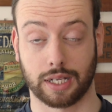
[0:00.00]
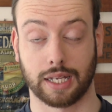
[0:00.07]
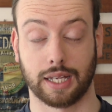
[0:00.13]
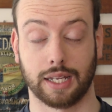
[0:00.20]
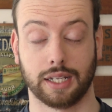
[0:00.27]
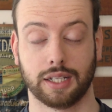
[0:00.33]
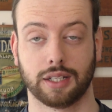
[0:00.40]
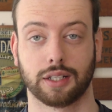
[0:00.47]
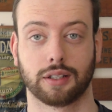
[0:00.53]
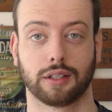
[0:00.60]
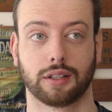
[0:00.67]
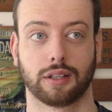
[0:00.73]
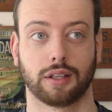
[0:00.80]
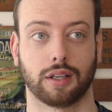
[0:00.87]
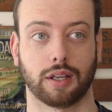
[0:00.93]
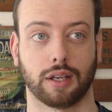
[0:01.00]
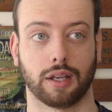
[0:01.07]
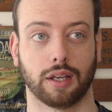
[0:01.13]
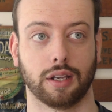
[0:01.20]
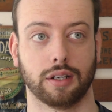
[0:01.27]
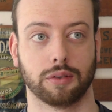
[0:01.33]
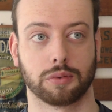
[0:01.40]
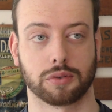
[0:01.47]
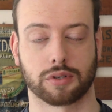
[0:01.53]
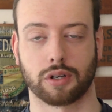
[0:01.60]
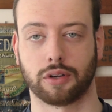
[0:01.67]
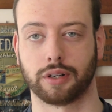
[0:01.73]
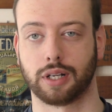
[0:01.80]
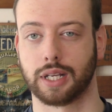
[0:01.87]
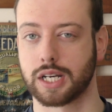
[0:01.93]
cake, and what was
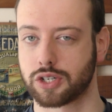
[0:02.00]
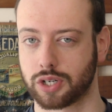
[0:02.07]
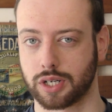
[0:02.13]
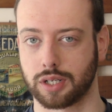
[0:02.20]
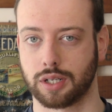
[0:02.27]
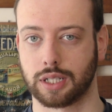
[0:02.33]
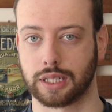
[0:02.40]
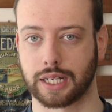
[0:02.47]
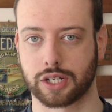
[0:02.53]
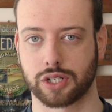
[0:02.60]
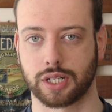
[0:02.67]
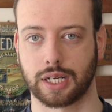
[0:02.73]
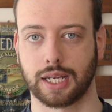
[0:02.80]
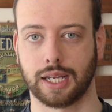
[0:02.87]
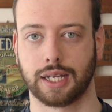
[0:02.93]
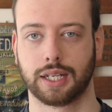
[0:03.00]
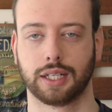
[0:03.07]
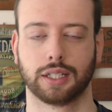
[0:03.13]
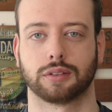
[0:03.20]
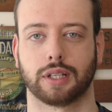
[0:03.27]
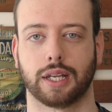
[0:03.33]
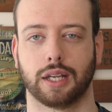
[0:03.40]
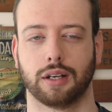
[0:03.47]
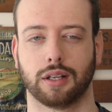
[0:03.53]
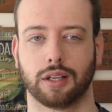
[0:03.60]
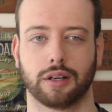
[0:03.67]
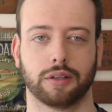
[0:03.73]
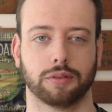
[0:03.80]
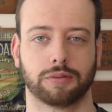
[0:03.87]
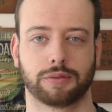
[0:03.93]
called an election cake. Had a
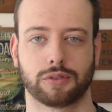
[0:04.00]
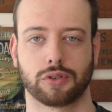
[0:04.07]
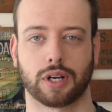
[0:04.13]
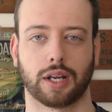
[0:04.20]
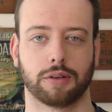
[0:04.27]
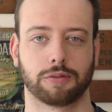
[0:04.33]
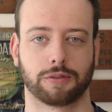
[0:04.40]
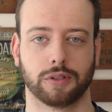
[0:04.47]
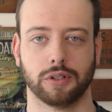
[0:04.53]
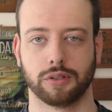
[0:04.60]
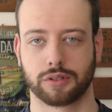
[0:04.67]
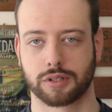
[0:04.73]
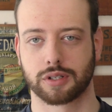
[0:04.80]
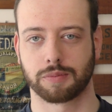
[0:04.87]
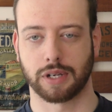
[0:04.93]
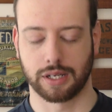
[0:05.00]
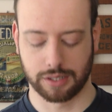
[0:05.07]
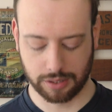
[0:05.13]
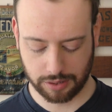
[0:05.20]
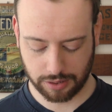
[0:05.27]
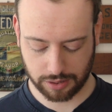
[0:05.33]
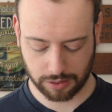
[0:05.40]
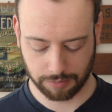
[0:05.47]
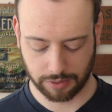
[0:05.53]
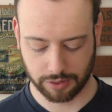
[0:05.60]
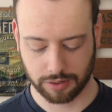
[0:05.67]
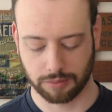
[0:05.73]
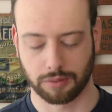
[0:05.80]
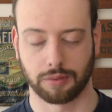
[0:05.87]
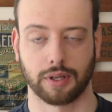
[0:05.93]
lot of dried fruits, spices similar
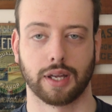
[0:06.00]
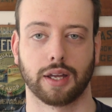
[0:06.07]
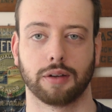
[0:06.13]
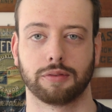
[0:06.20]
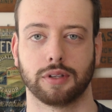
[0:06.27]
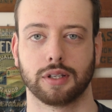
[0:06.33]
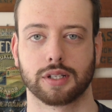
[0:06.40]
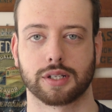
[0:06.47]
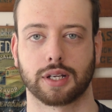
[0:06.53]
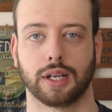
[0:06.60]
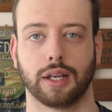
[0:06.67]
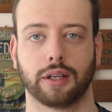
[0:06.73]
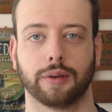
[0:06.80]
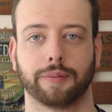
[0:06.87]
to what we have in this cake.